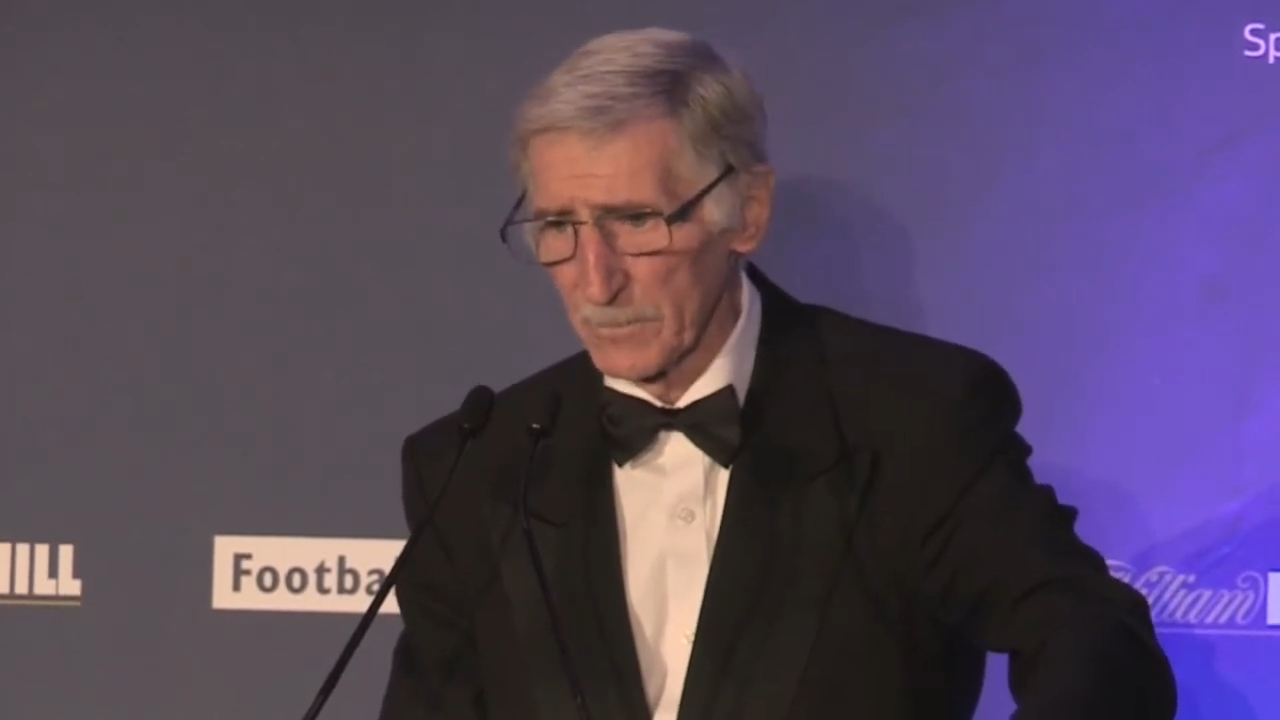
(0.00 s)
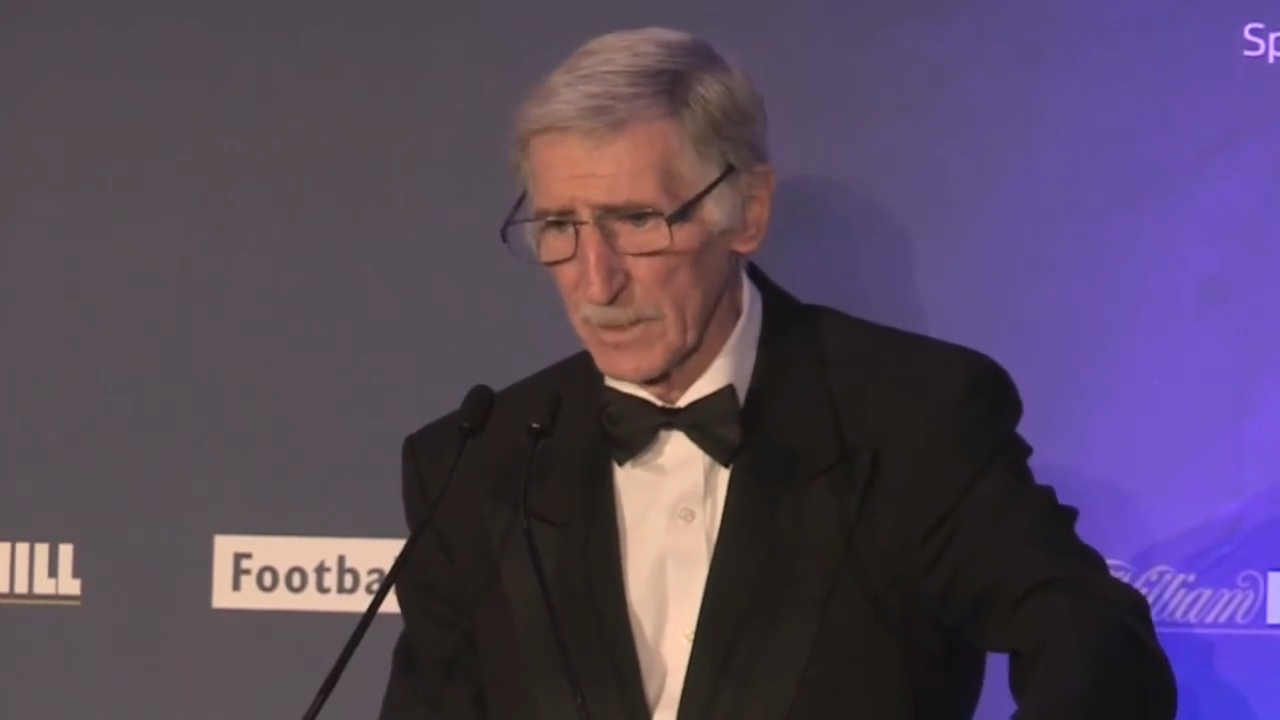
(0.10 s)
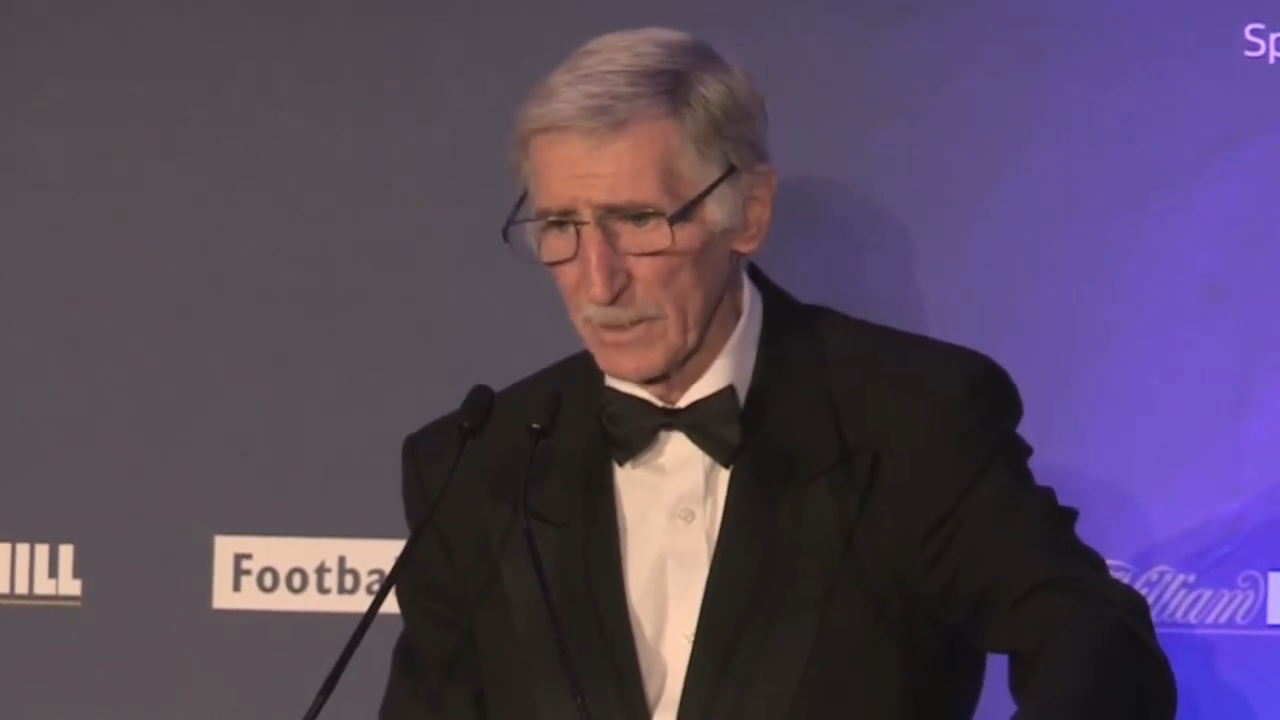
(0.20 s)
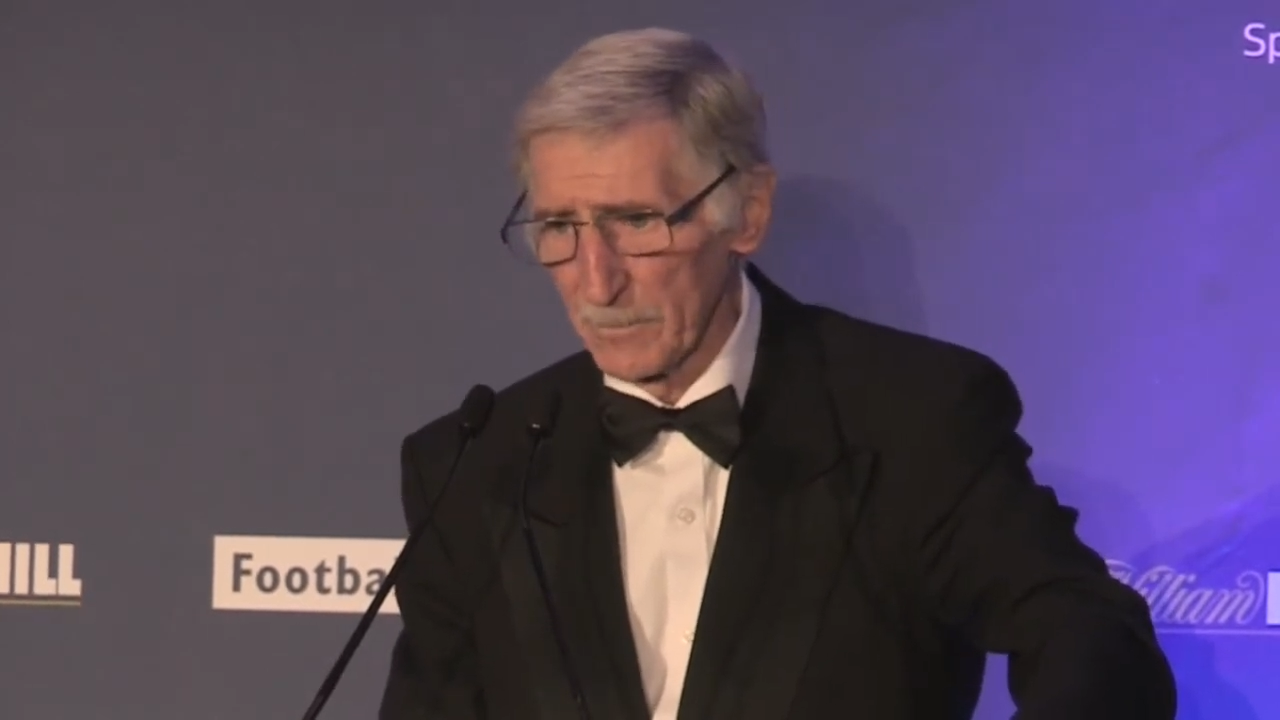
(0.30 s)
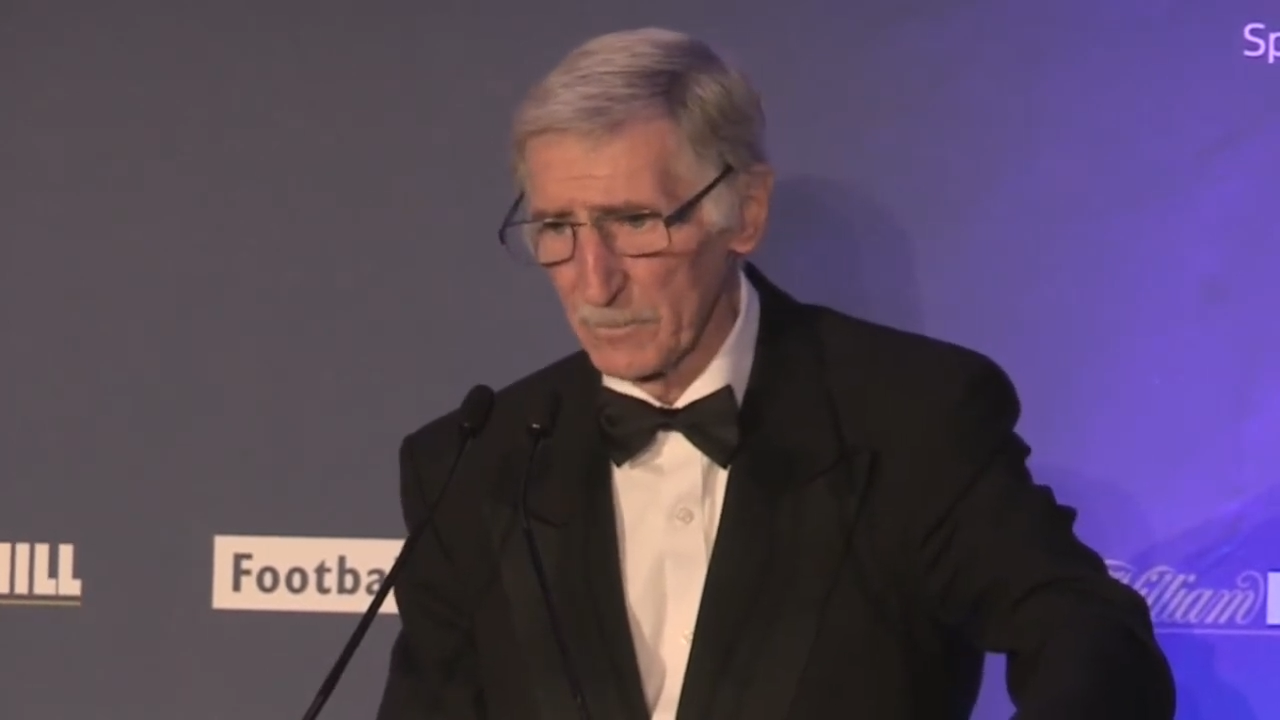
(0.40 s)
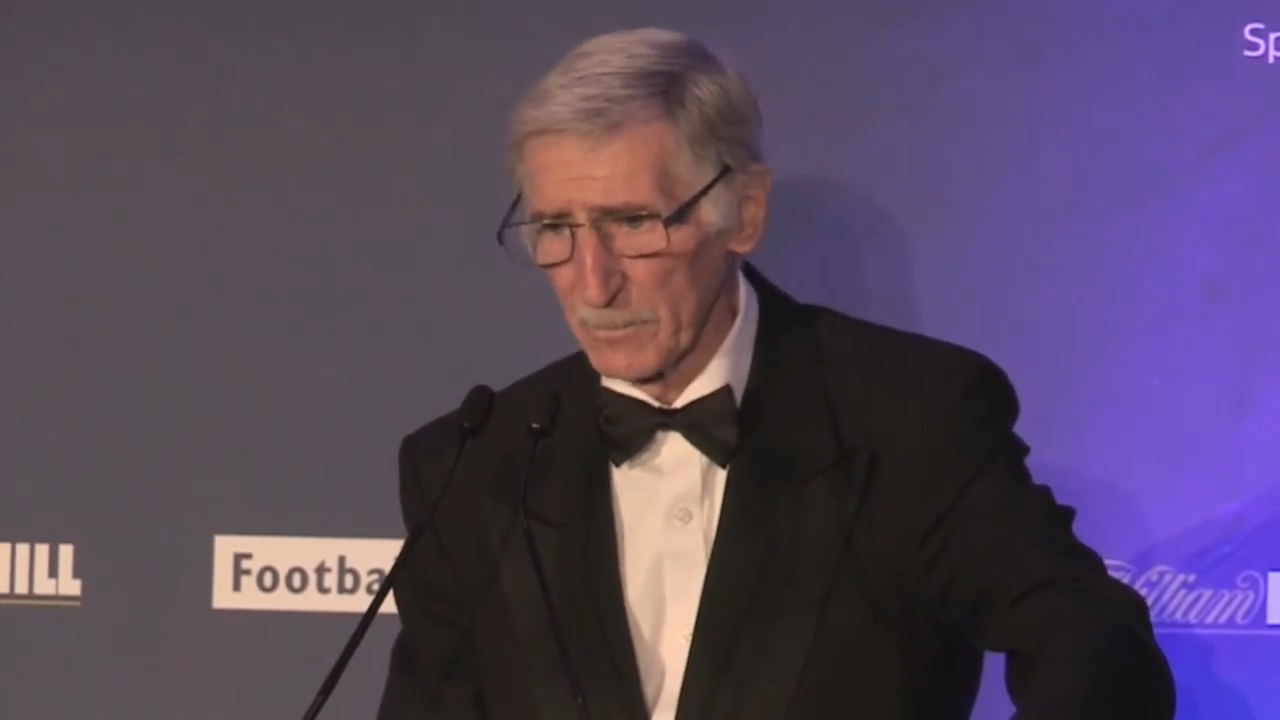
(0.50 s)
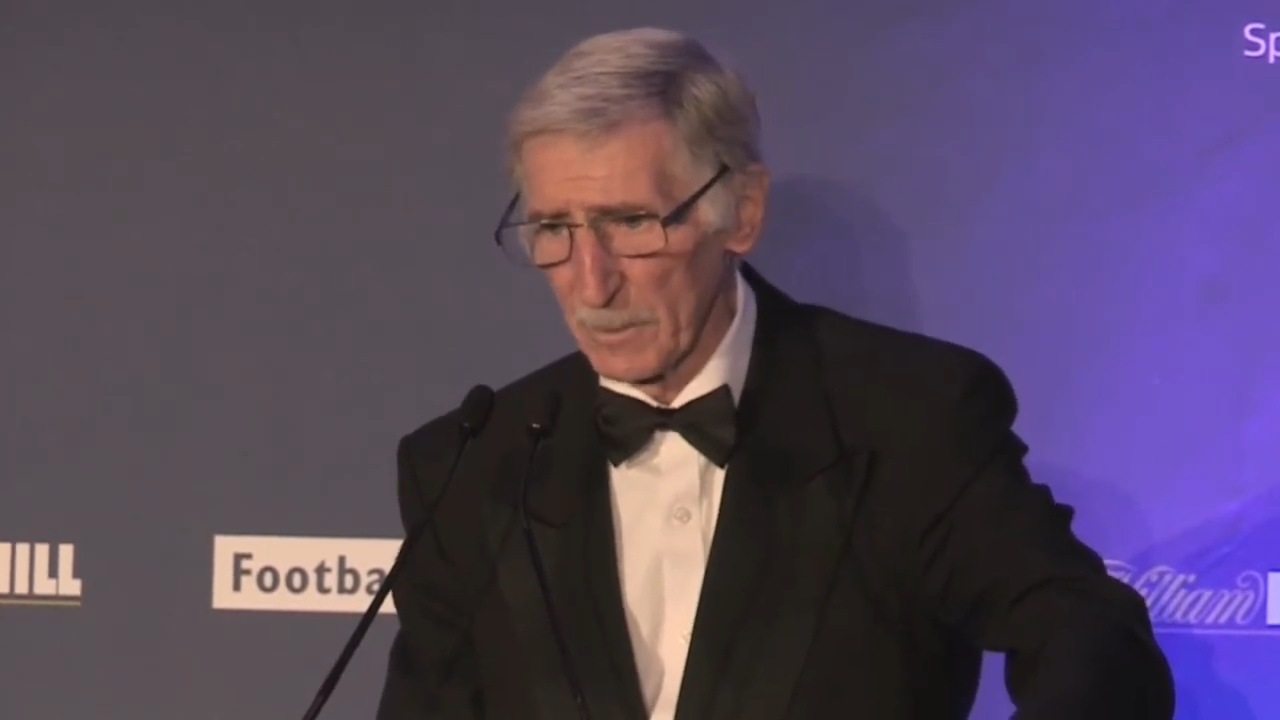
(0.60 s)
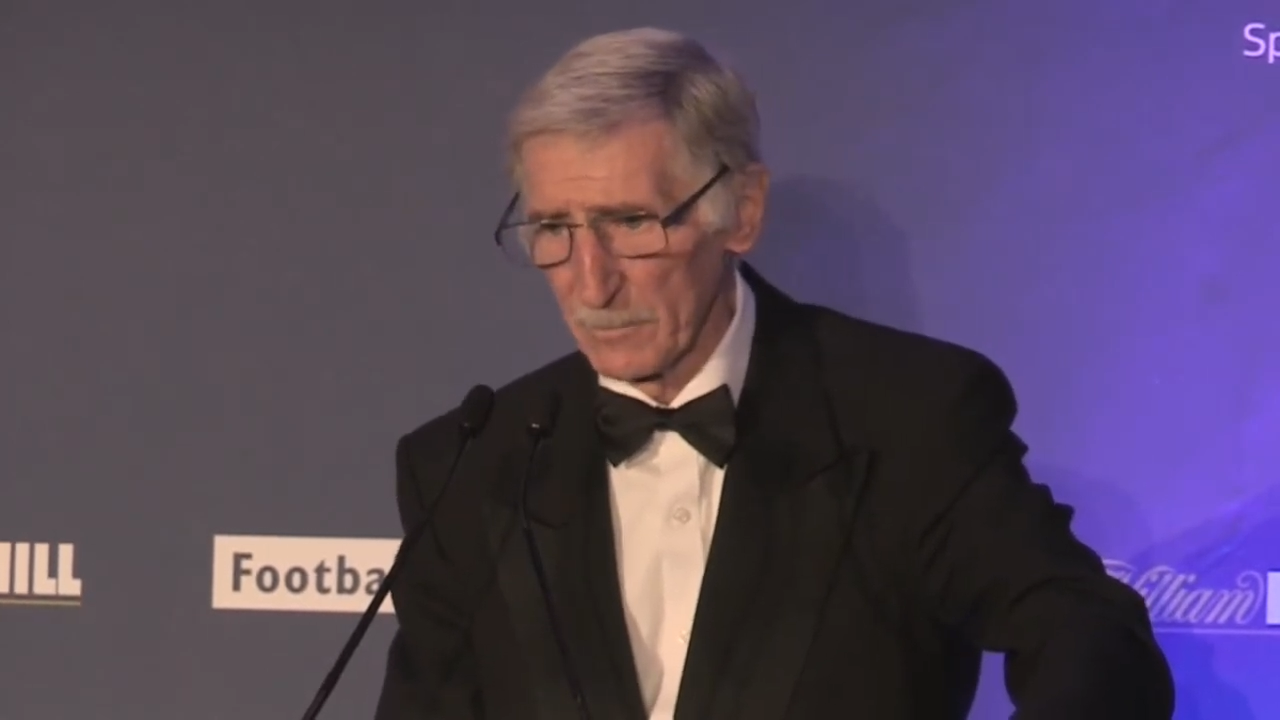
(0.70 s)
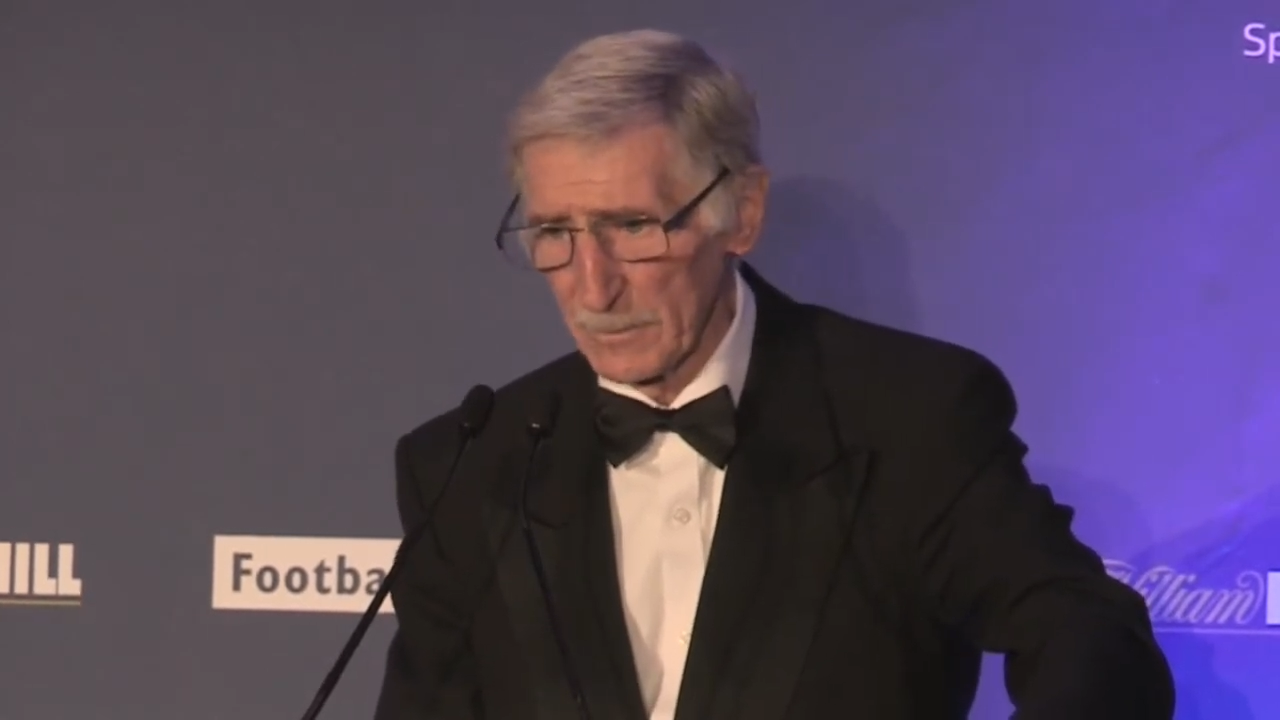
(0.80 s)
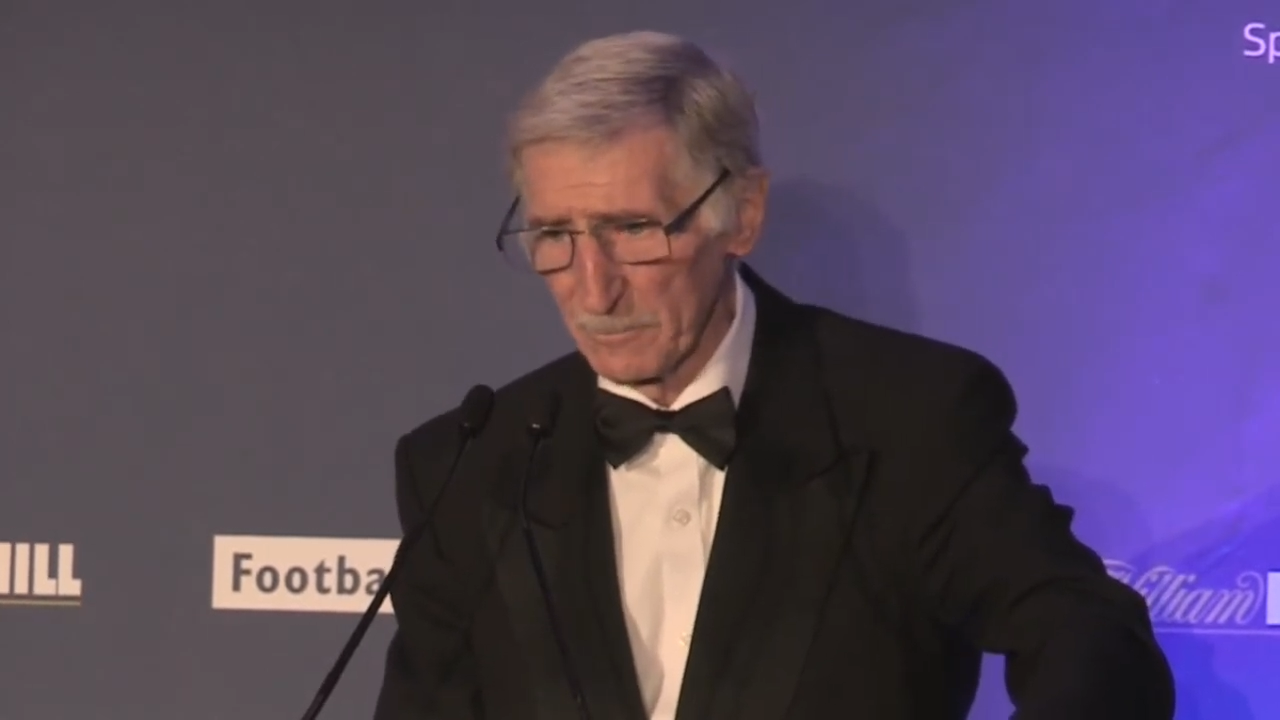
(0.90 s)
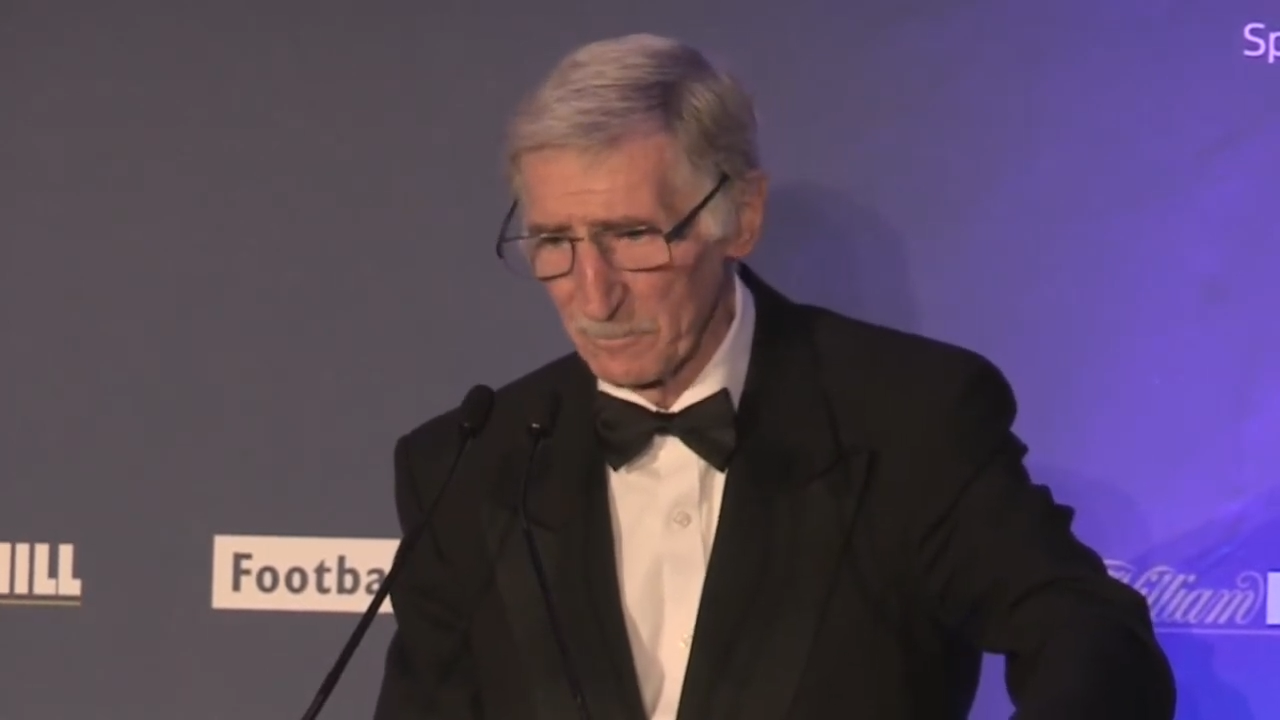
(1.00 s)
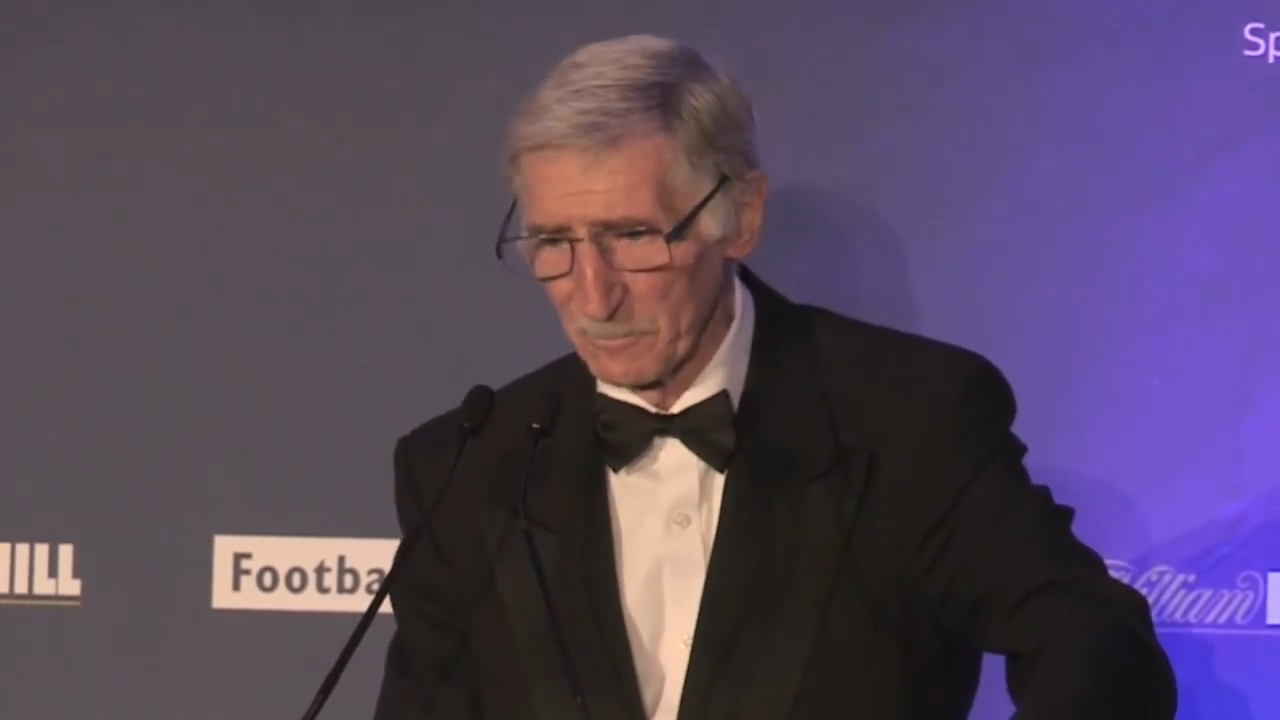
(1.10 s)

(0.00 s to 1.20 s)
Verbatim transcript: Yeah, remember him?